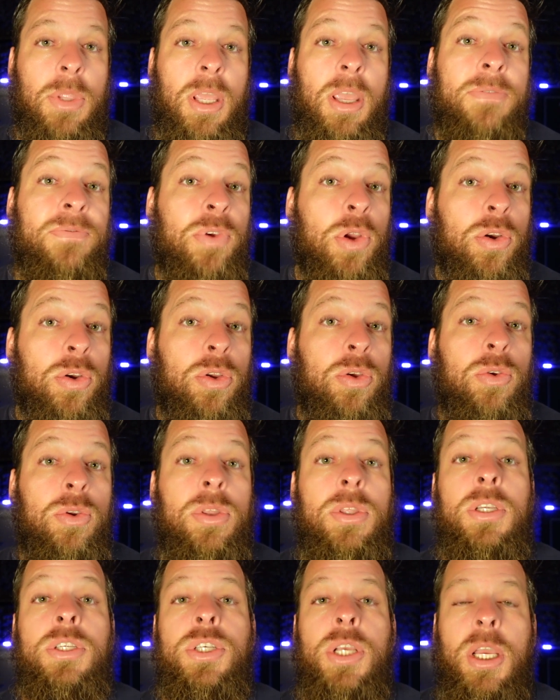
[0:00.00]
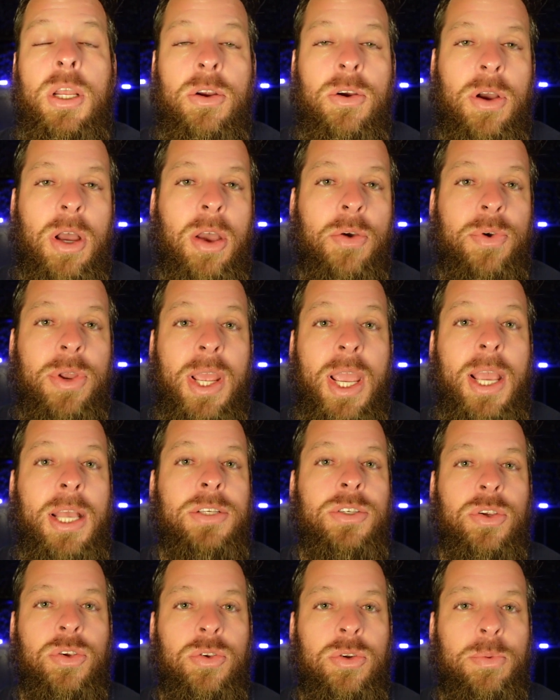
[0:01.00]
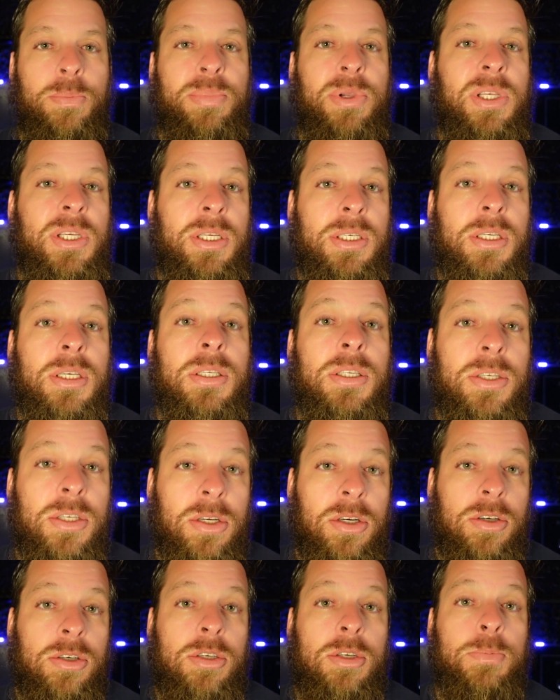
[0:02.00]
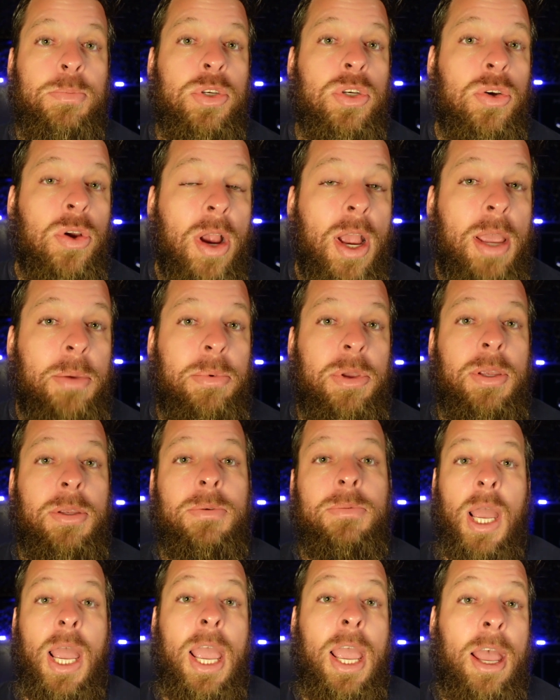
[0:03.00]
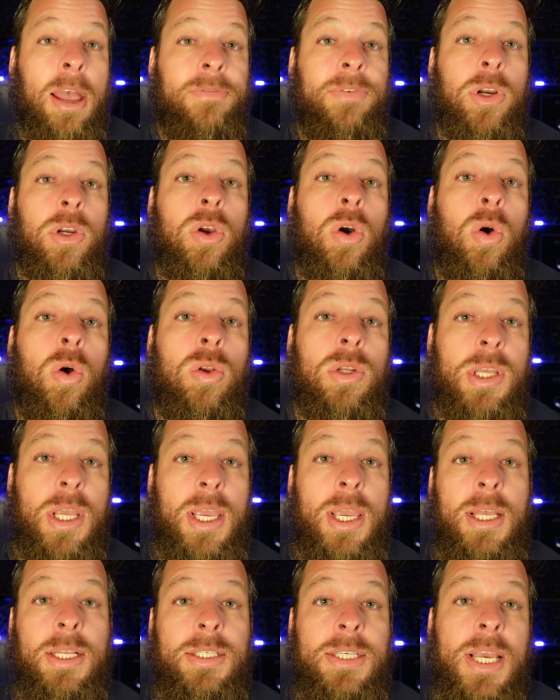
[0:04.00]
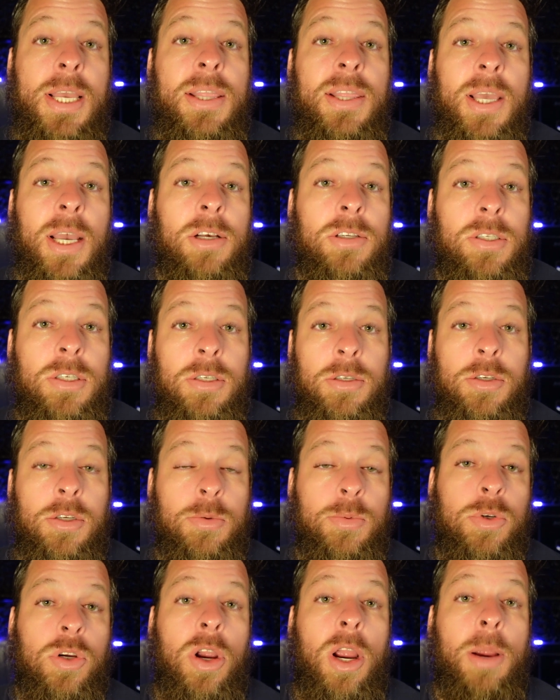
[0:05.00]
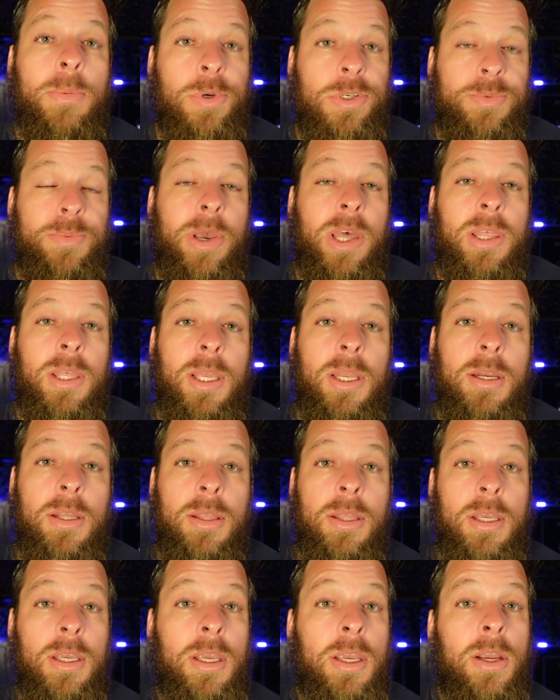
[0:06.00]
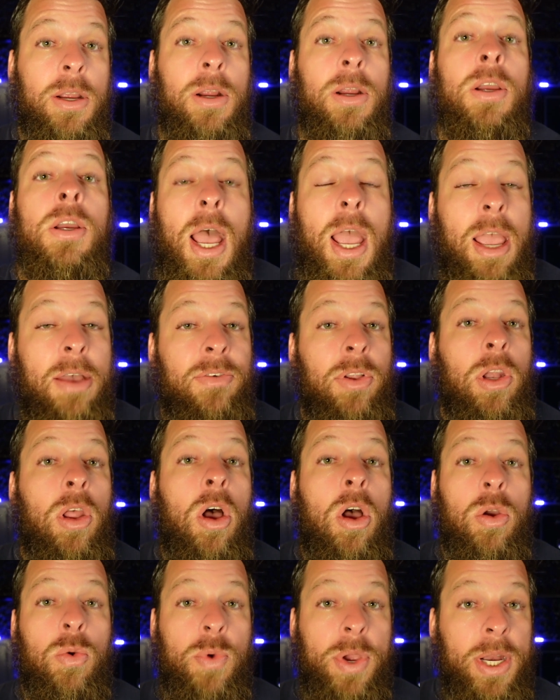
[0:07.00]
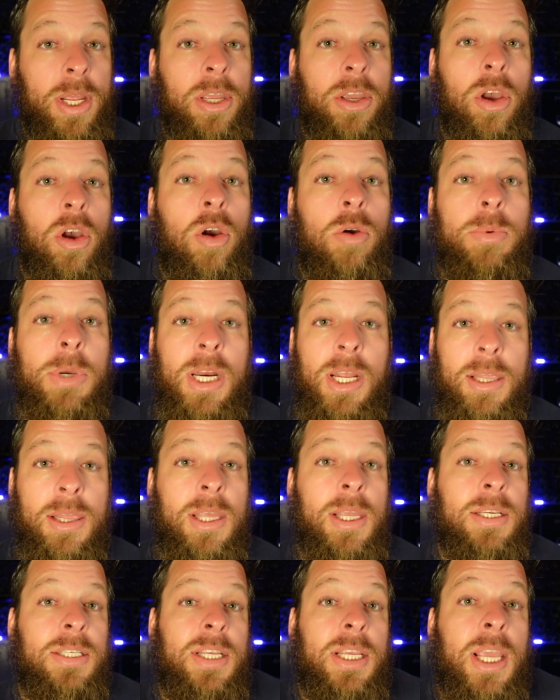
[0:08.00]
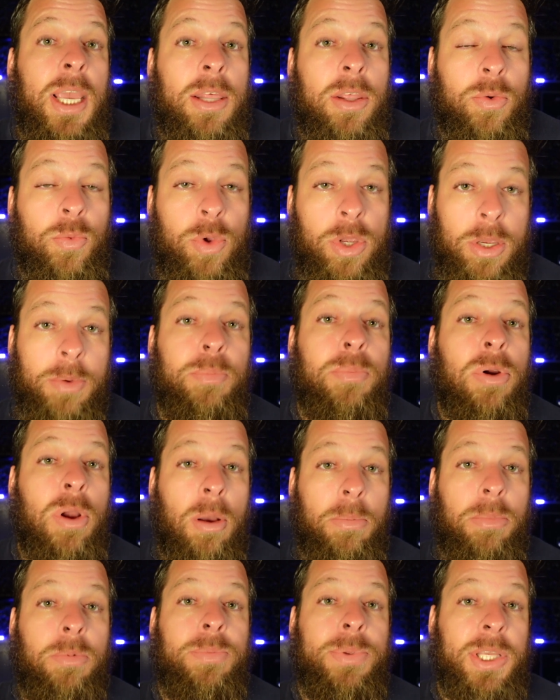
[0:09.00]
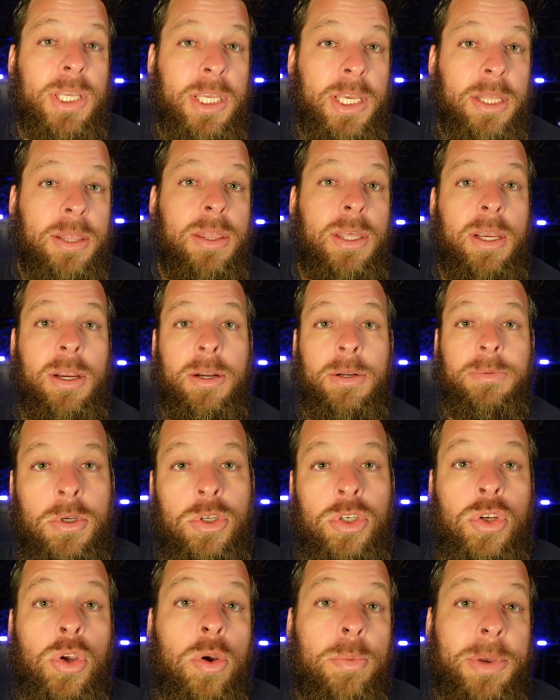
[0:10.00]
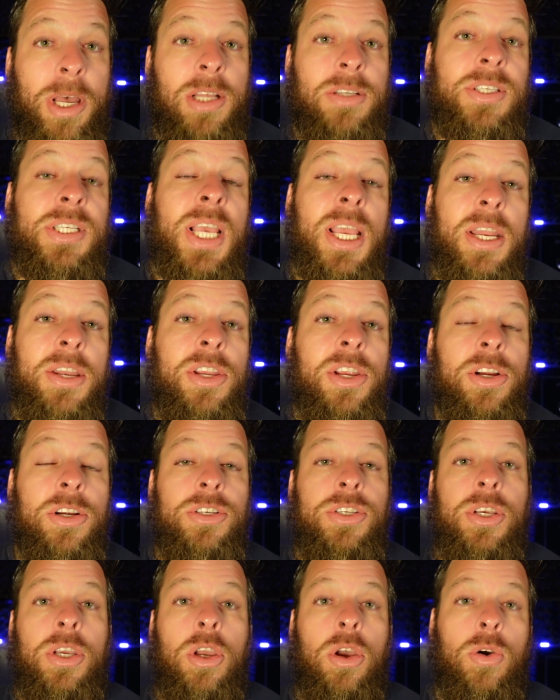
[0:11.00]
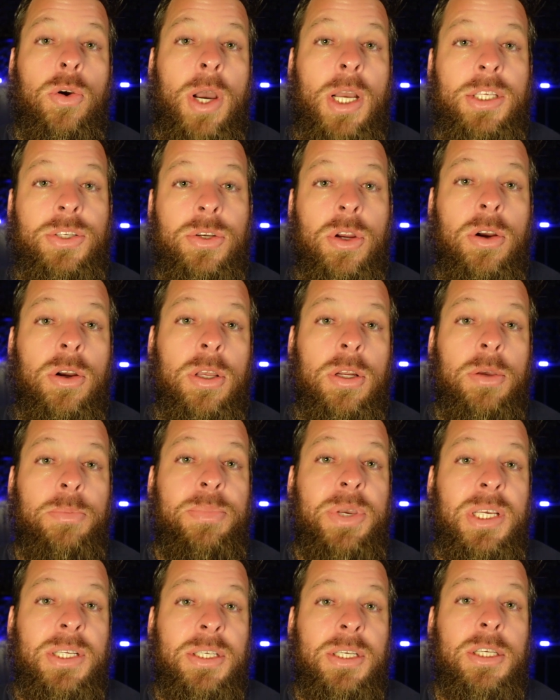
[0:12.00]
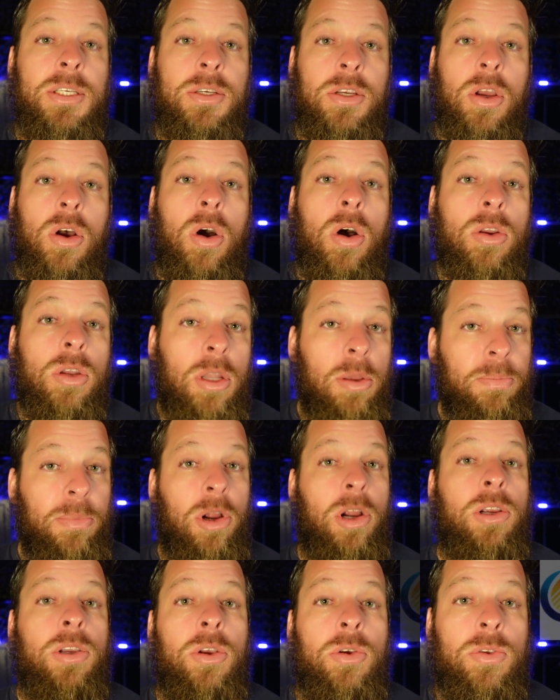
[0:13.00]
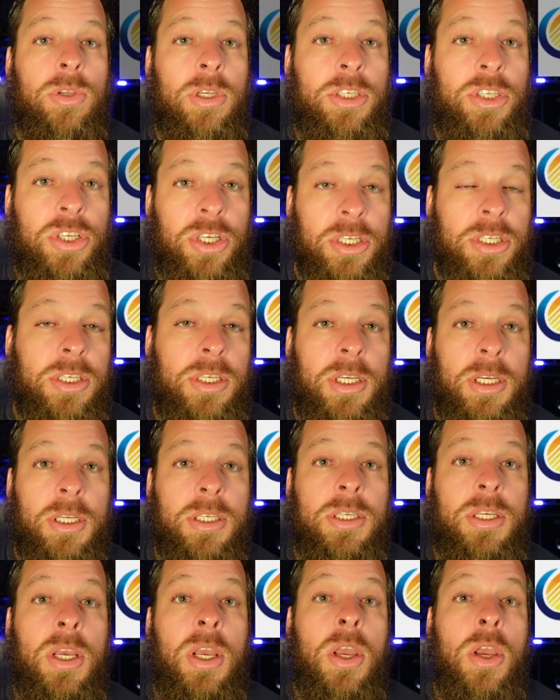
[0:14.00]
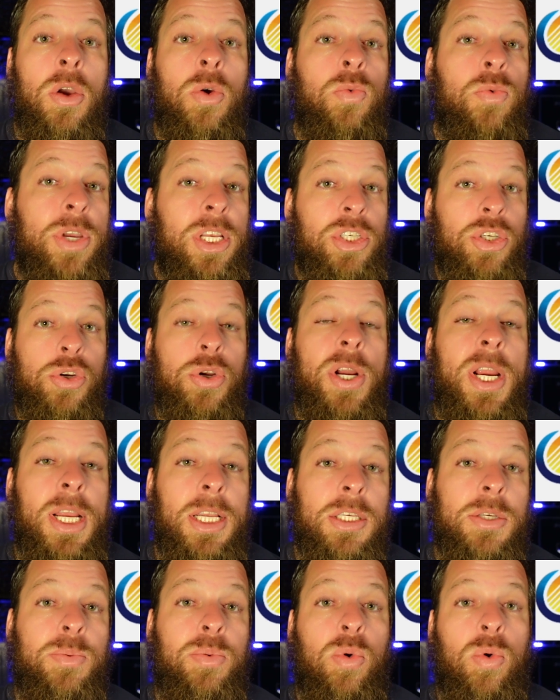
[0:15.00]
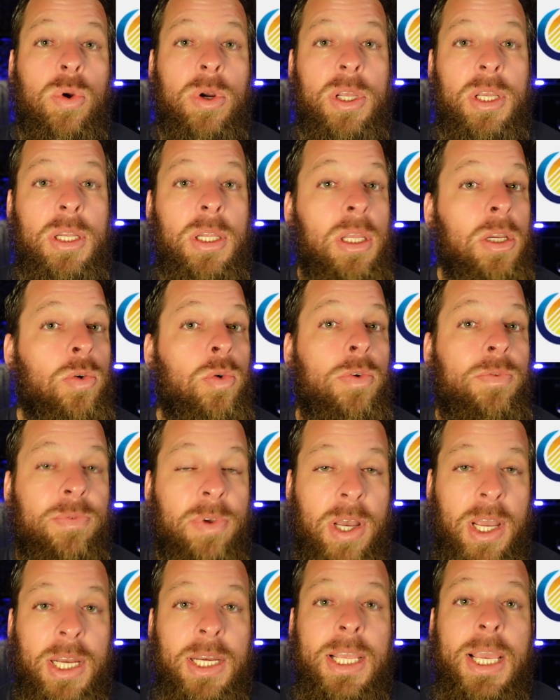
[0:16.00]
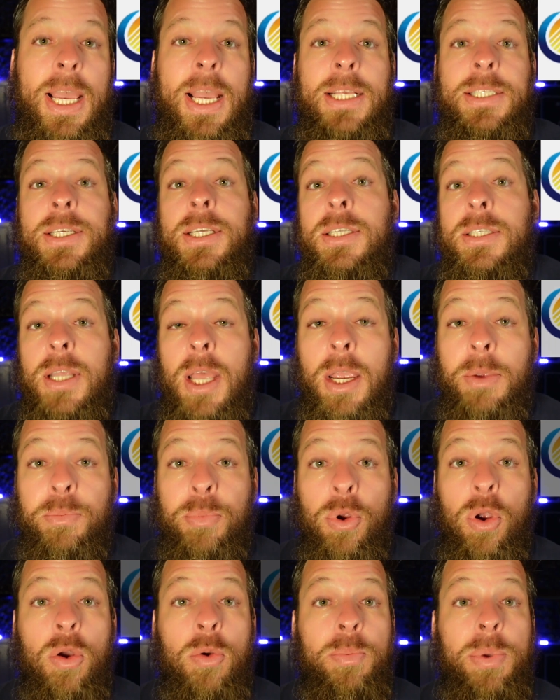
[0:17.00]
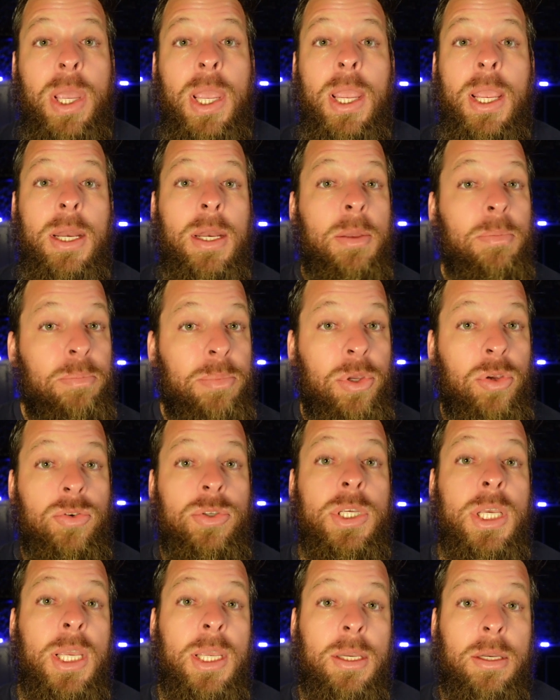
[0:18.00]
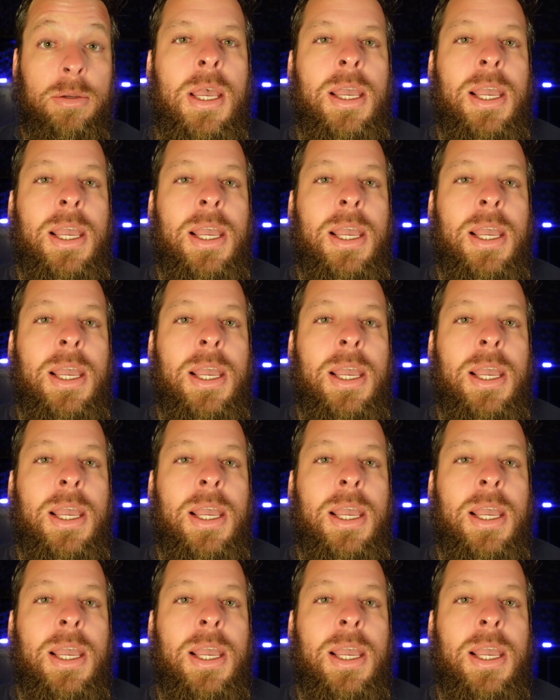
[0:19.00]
If you're new to the channel, I would ask you to please consider subscribing. I have a goal to hit 10,000 subscribers by the end of the year. I have a long way to go, but I think together we can probably get there. So about 10 years ago, I started a business called Lamarco Logistics. We transported liquefied gases like propane and butane.